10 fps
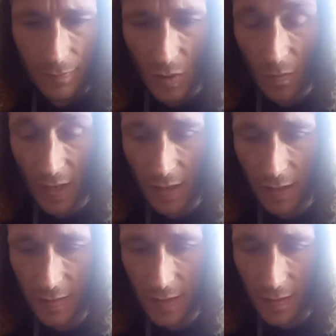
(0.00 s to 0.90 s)
Don't make
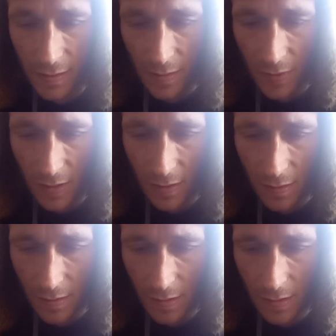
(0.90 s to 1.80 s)
any sense to me.
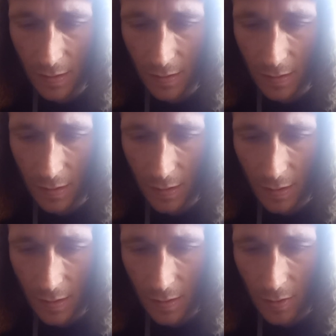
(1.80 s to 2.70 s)

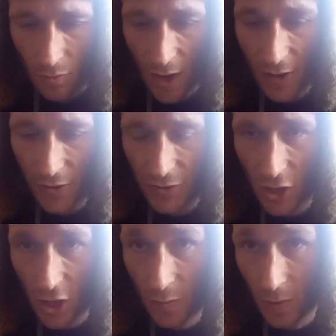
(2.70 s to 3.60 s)
Why are you
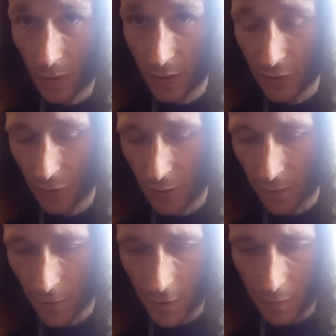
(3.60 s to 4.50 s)
telling me what to do in the
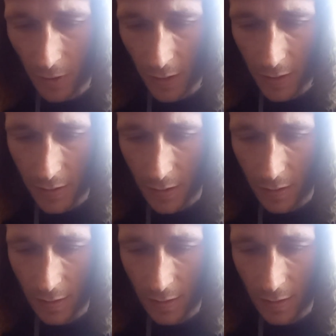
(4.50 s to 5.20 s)
first place?